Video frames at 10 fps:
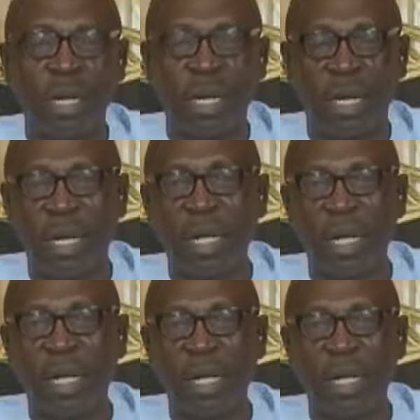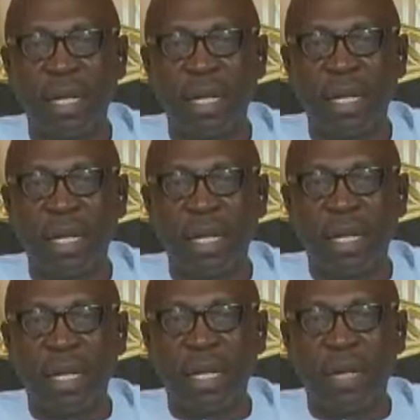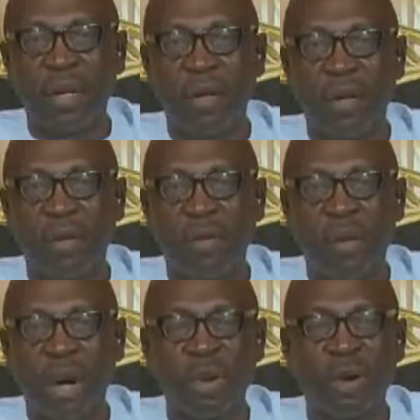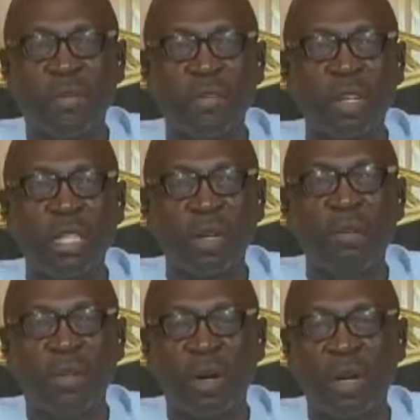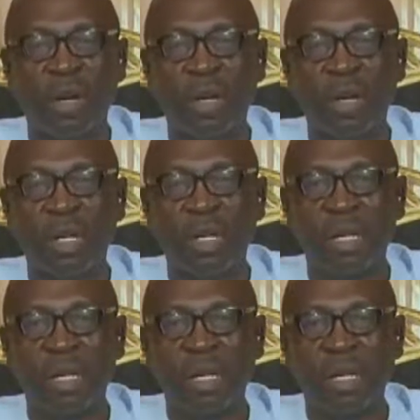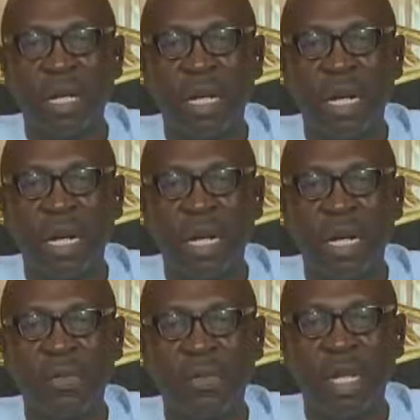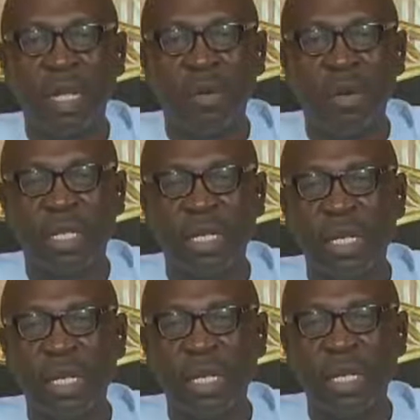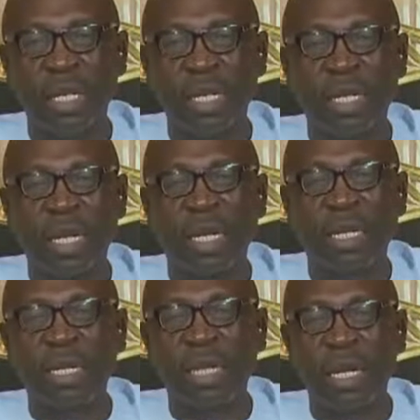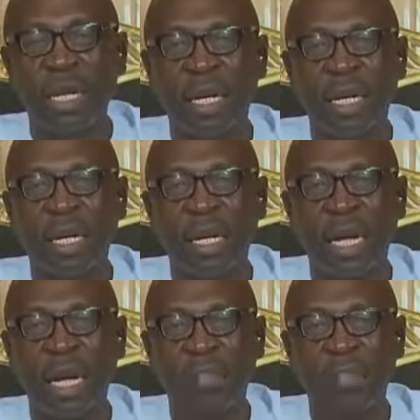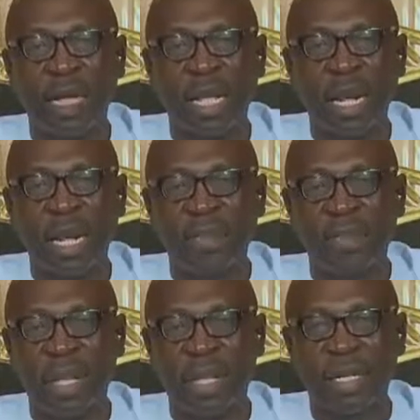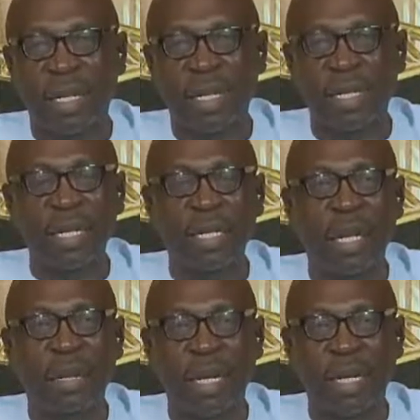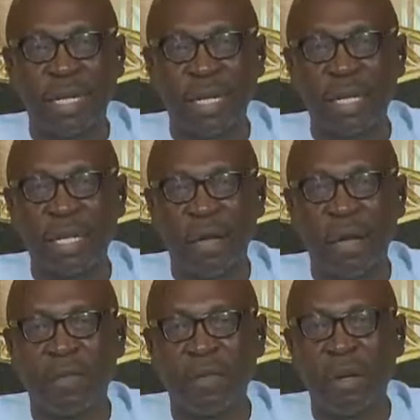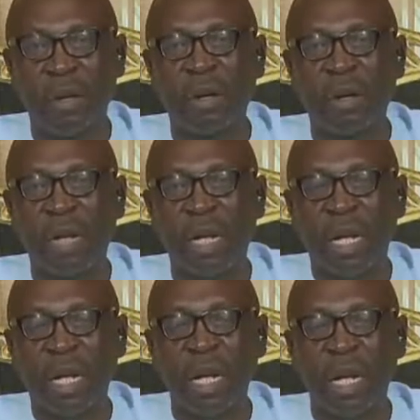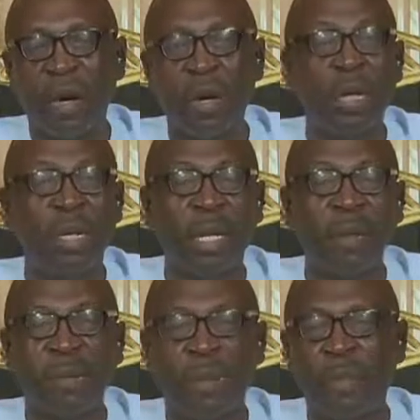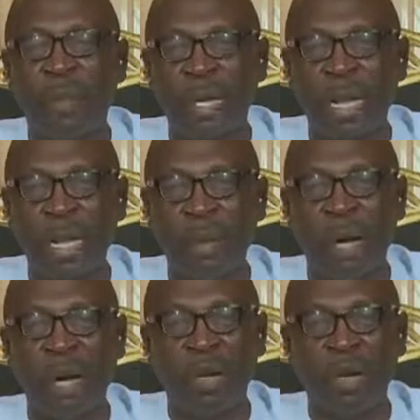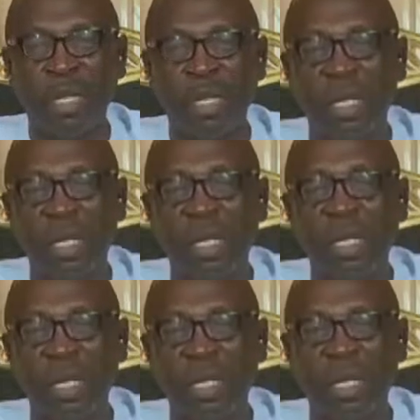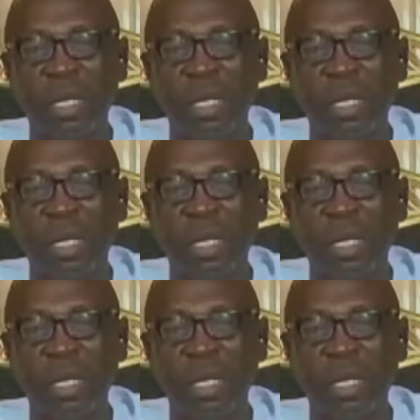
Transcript: and uh, you know, one will not fault him for uh, saying what he, he said. Uh, I also realized that uh, in his 80th birthday, the governor uh, honored him by practically bankrolling the